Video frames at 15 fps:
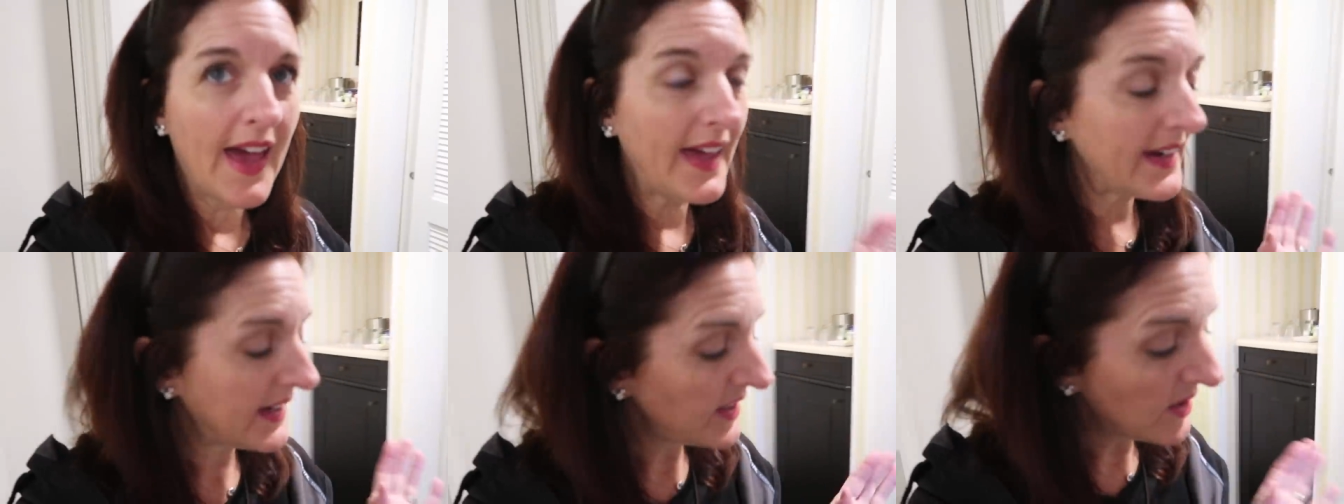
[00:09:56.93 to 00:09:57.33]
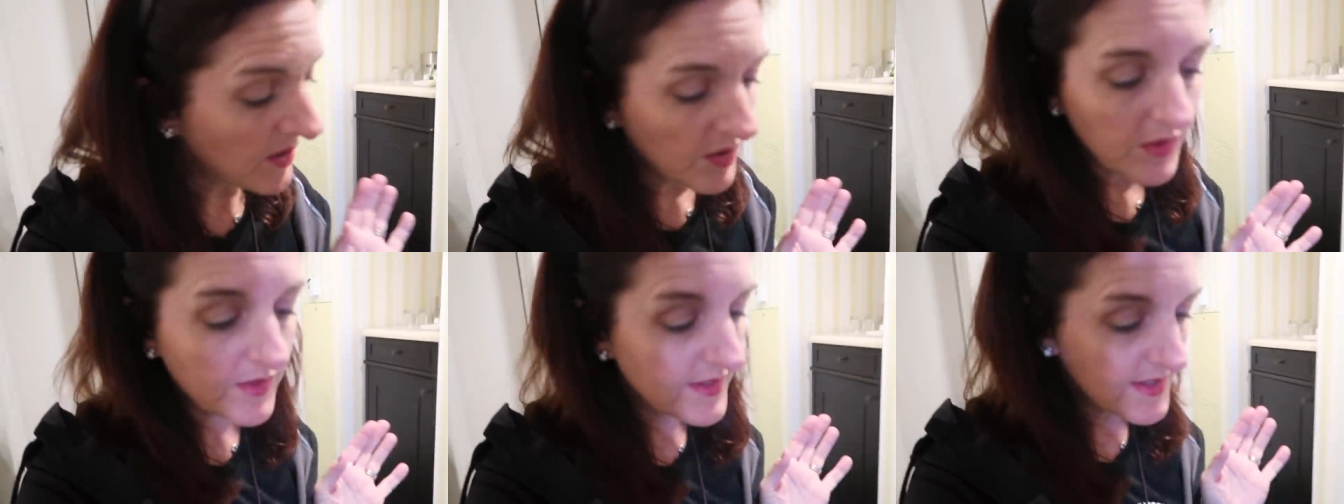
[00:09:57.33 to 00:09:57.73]
And I
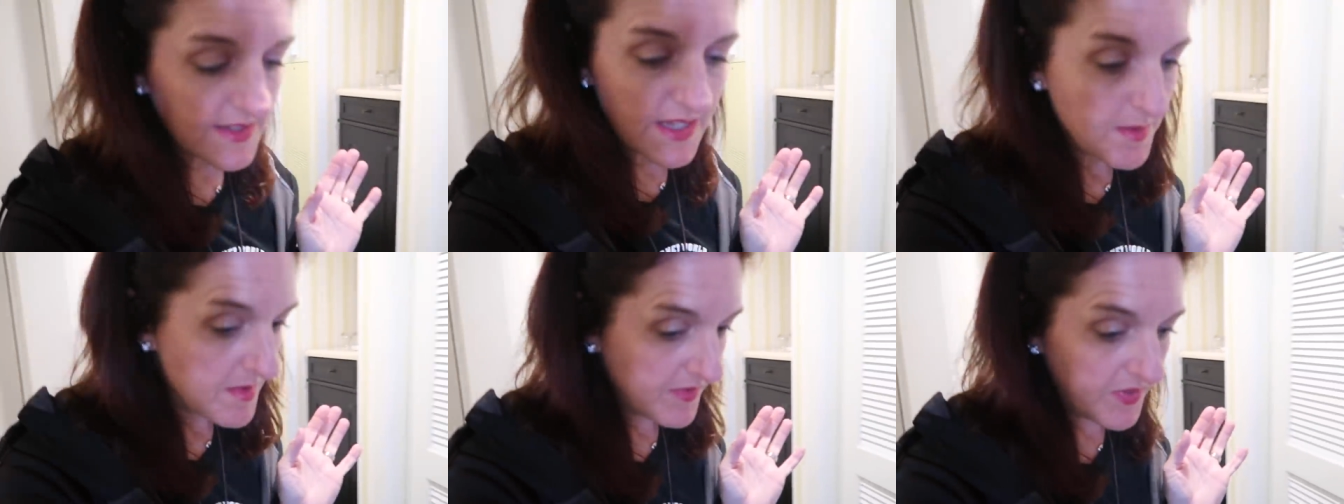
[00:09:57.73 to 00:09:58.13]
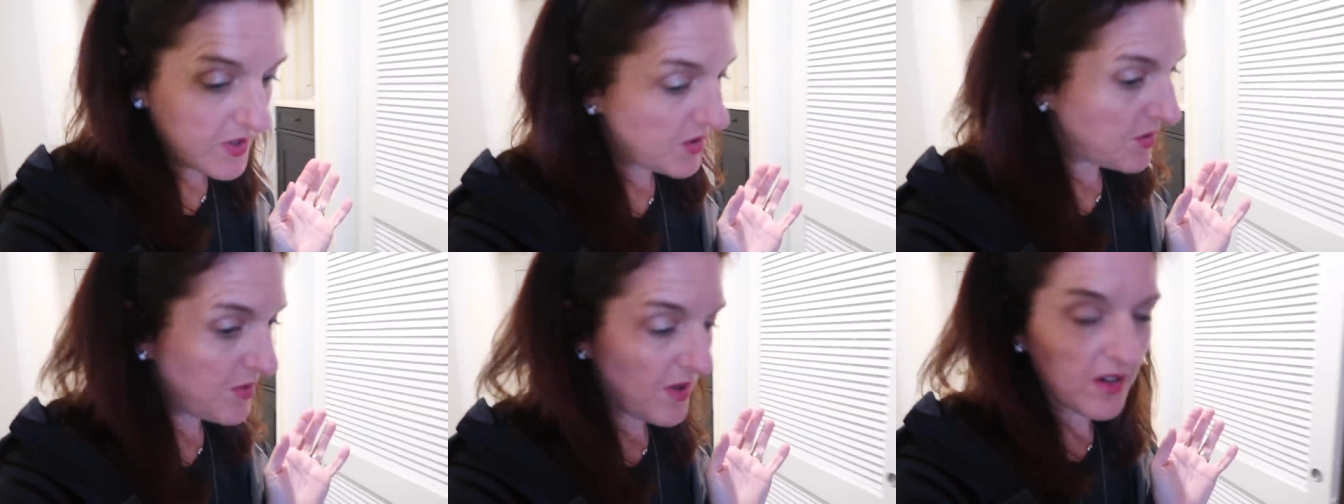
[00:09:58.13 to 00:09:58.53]
know some of
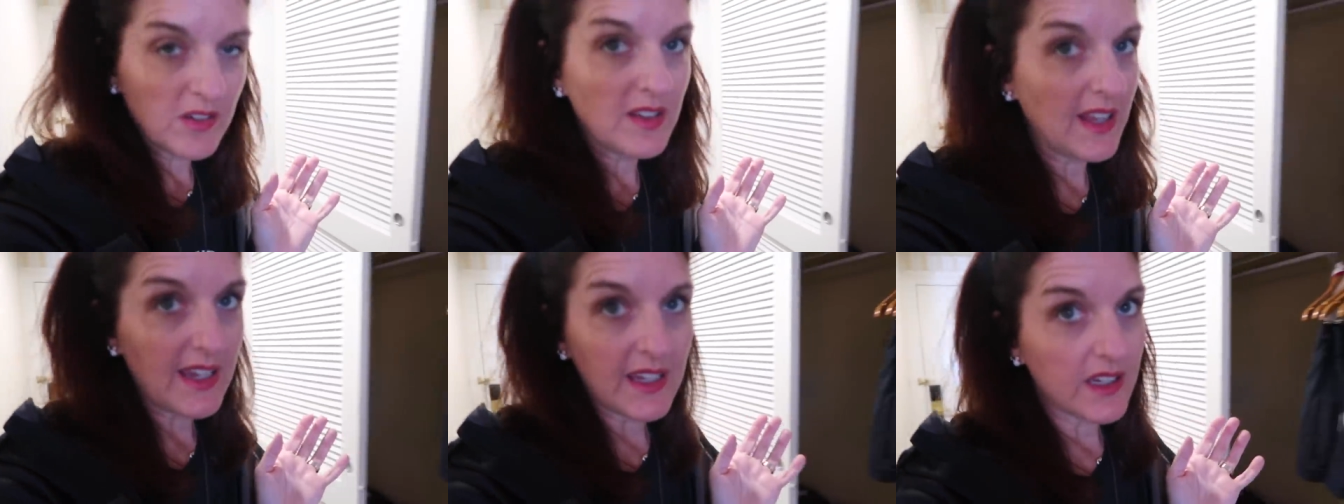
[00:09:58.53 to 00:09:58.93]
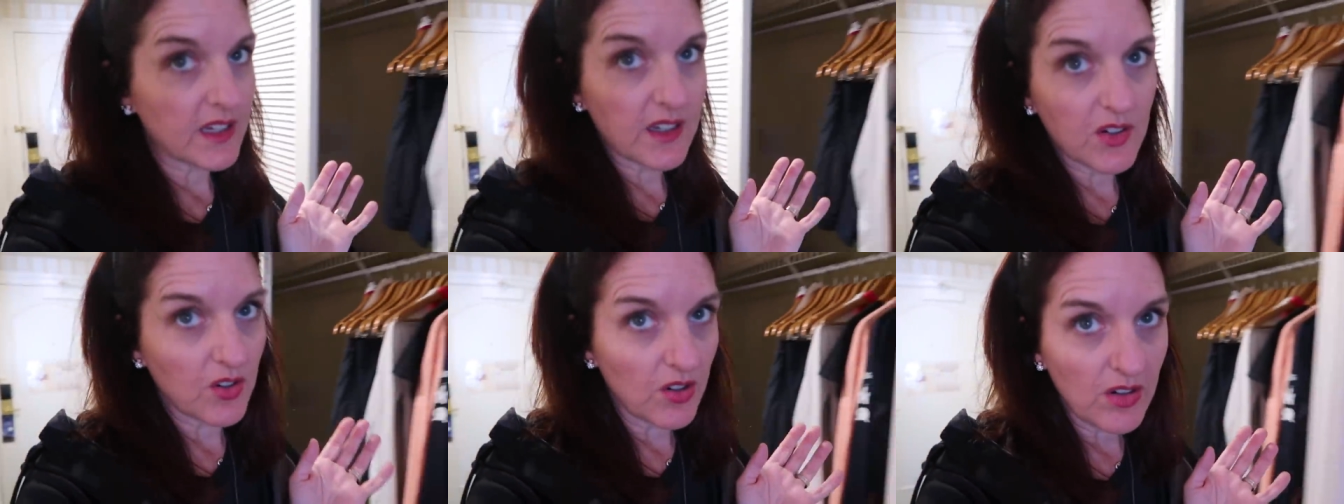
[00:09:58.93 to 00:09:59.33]
you are like,
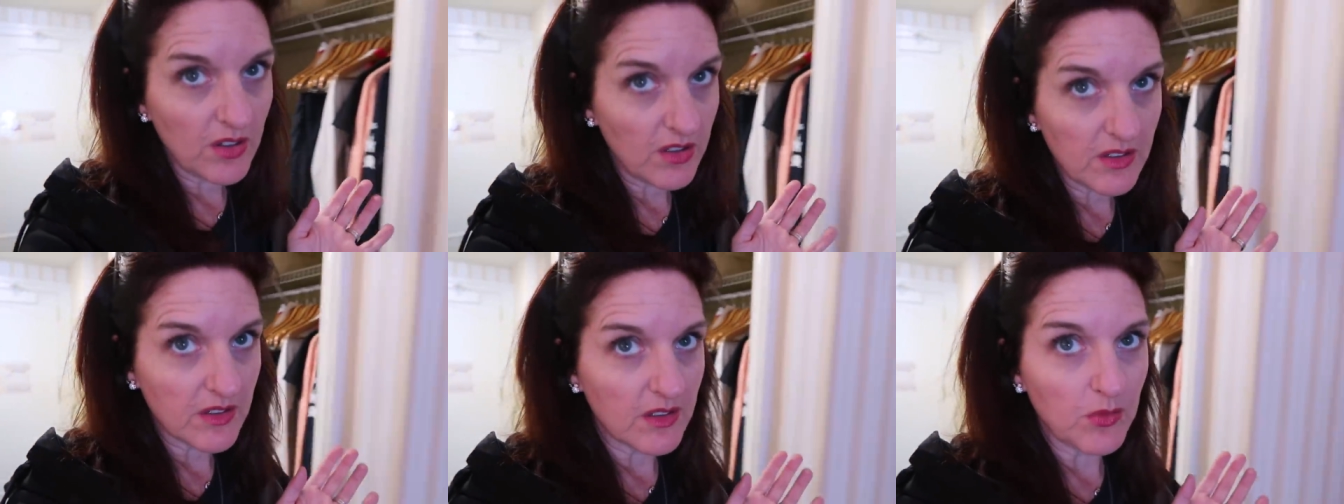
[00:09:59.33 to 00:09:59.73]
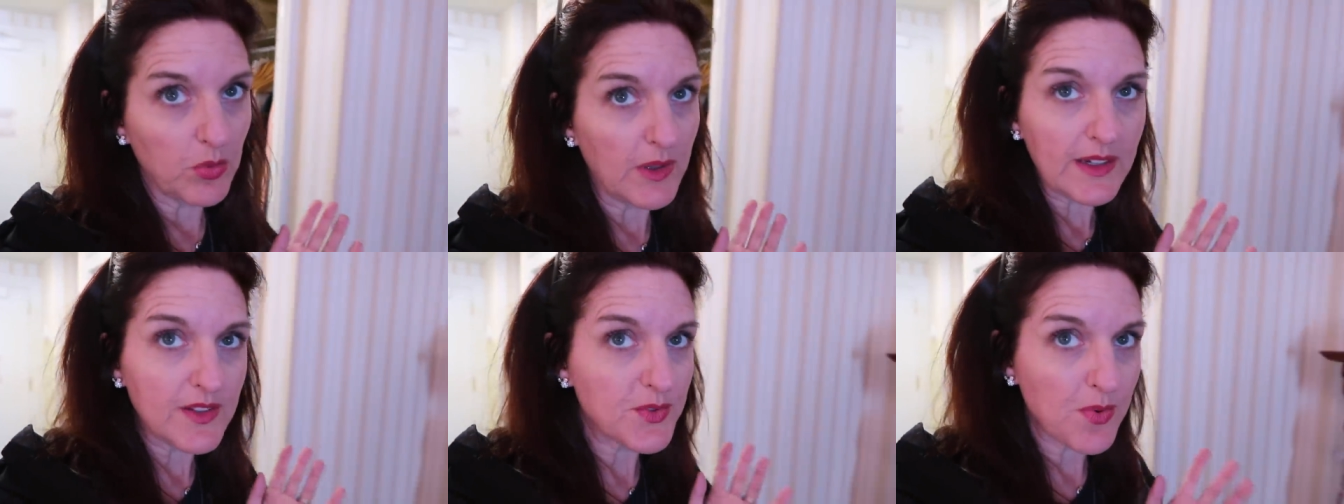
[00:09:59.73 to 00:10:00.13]
girl,
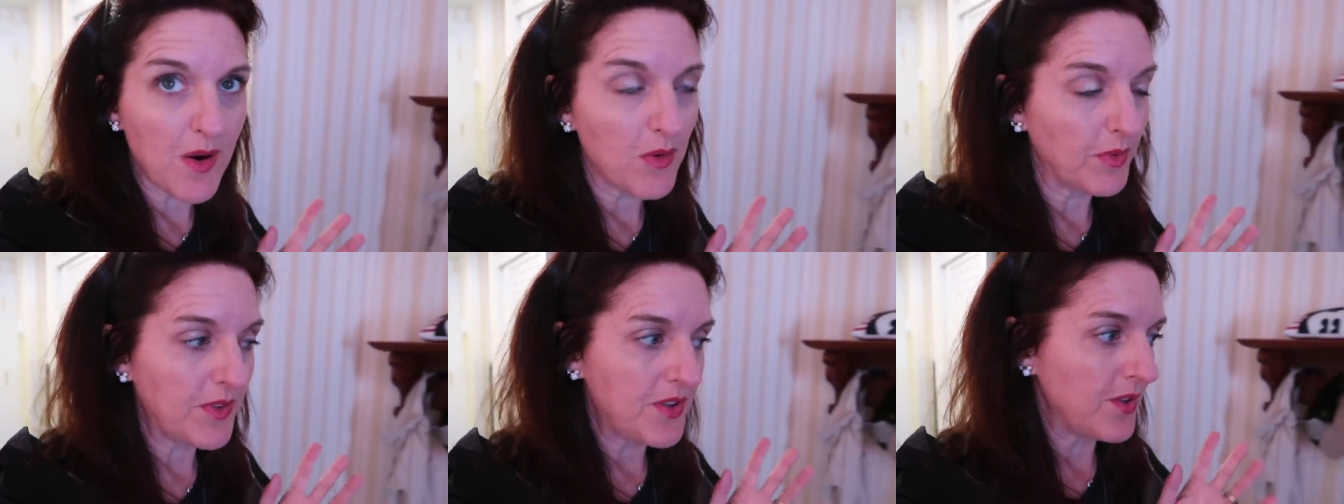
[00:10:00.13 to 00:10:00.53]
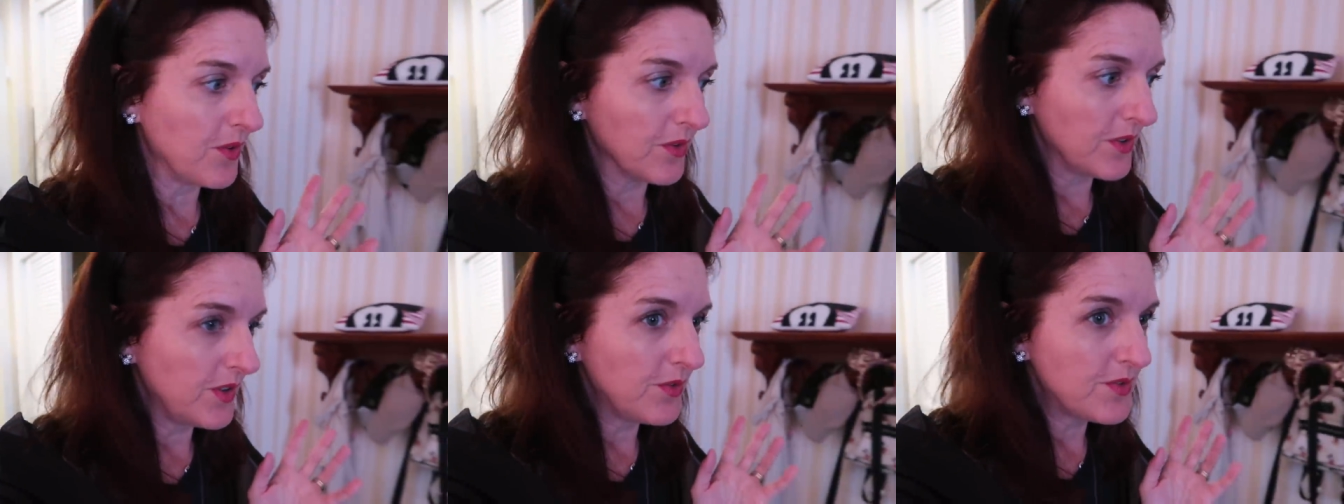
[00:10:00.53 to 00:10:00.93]
what is wrong with
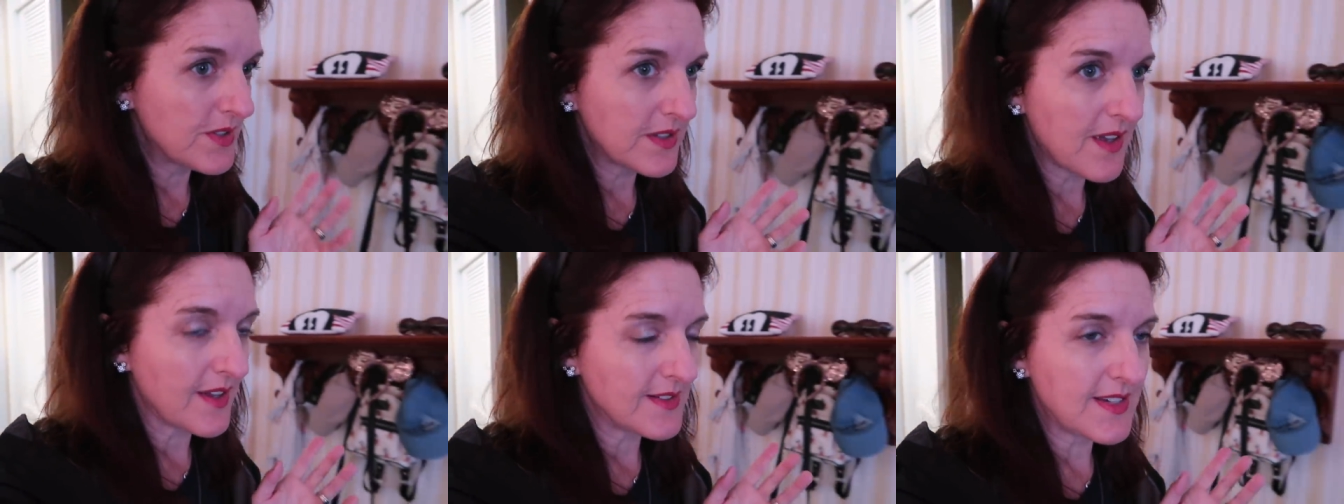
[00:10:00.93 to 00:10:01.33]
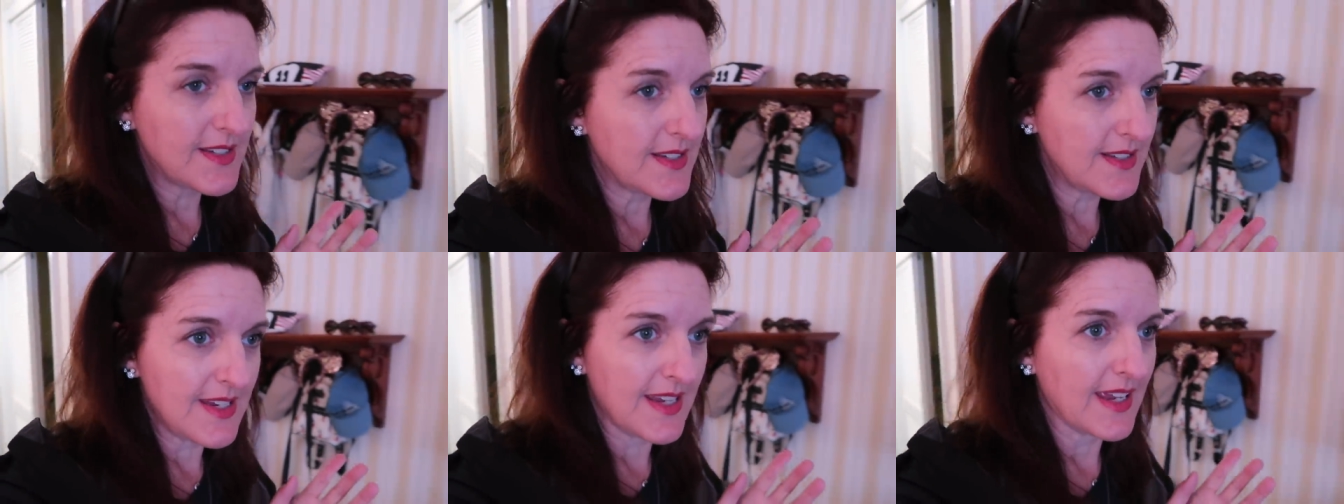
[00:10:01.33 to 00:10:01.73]
you? You just got to
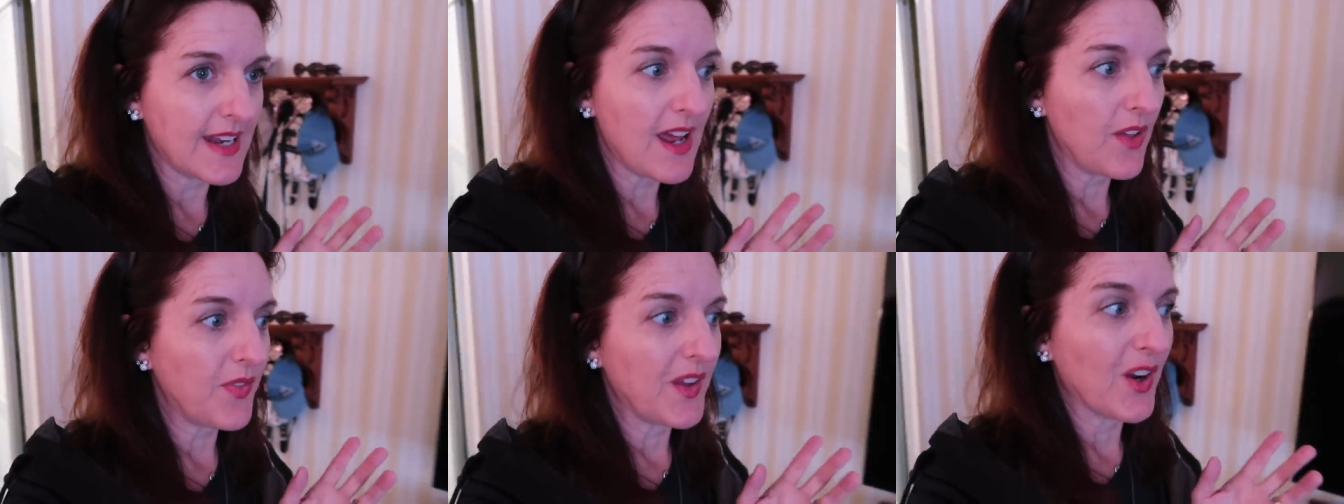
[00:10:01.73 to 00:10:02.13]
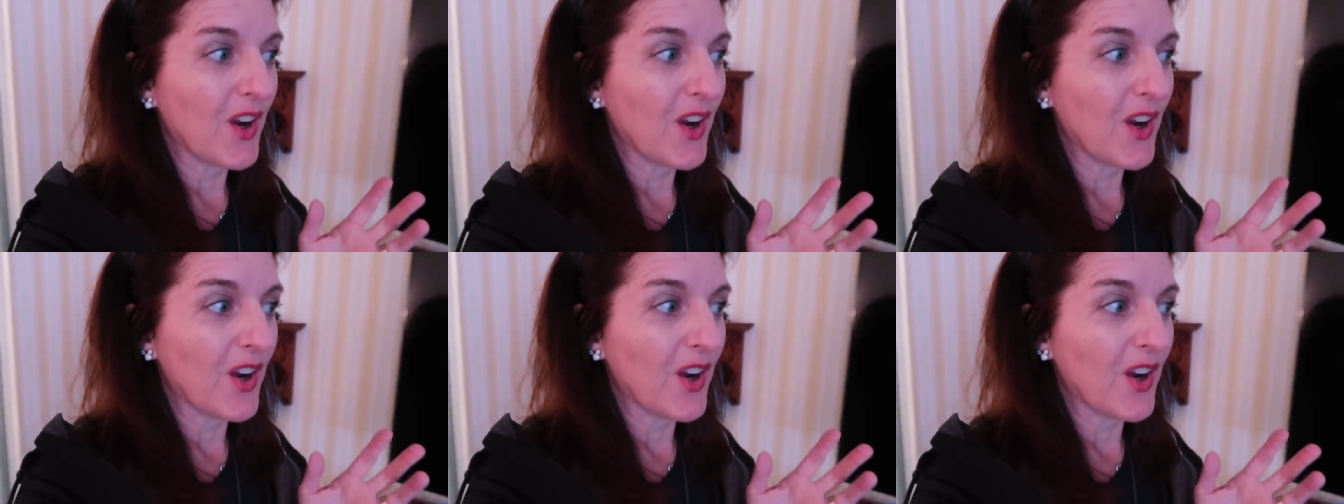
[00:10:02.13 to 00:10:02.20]
Disney, get out